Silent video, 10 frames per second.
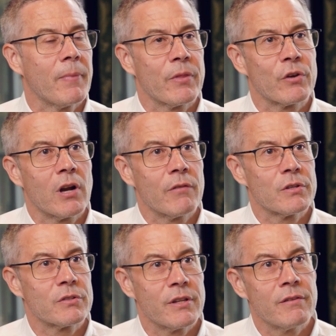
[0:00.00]
the
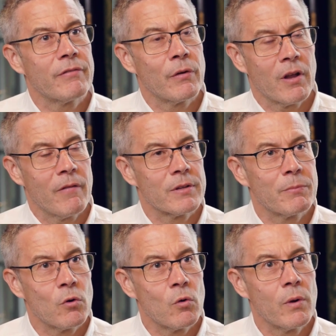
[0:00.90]
drivers didn't feel
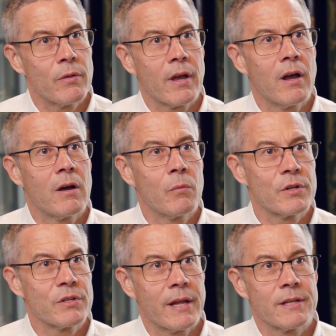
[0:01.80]
comfortable with a car
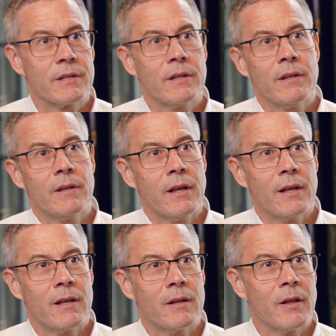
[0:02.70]
which had
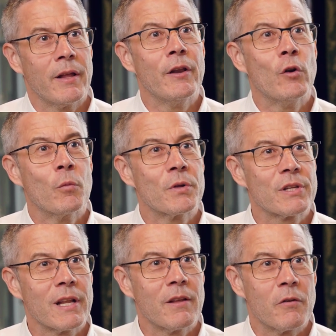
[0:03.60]
an
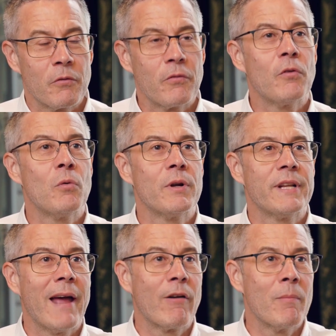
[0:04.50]
enormously
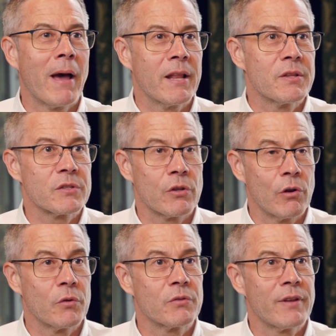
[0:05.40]
forward aero balance, so
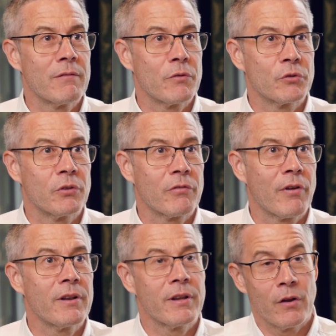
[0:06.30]
lots of downforce on the
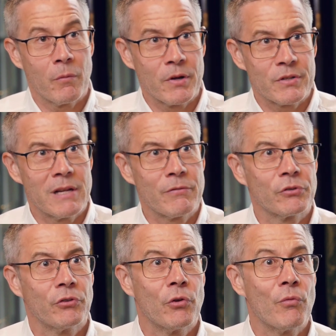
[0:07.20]
front and not much
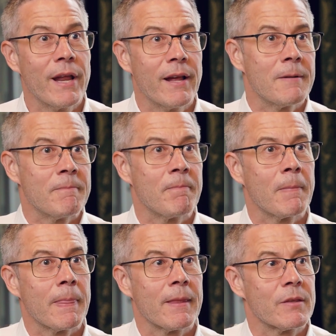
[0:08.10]
downforce on the rear.
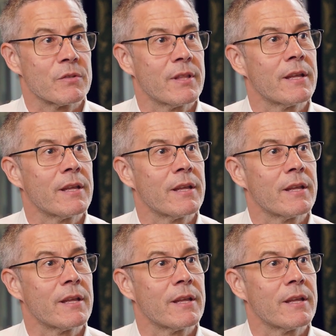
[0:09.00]
So